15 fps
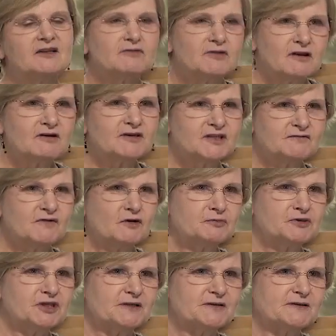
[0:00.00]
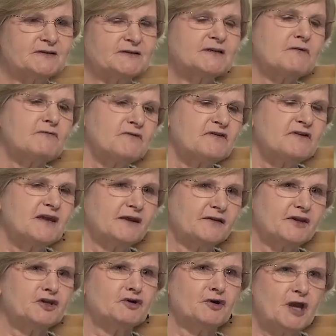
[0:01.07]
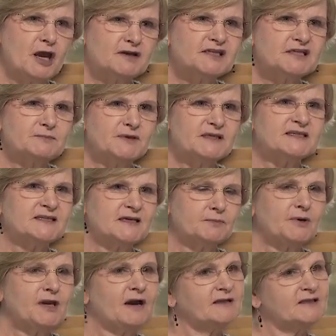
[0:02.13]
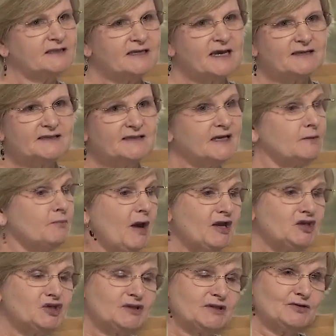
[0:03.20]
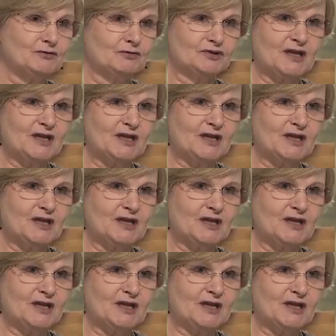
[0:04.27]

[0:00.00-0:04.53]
There are lots of options. Don't think that you're going to be stuck behind a desk seeing patients all